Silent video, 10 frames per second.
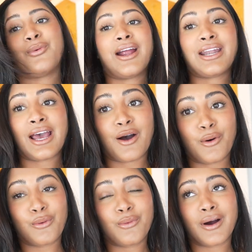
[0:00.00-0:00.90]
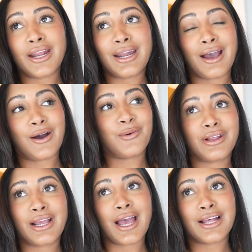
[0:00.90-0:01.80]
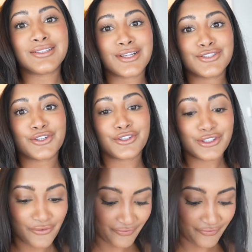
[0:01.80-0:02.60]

why now? Why now? Like I had such good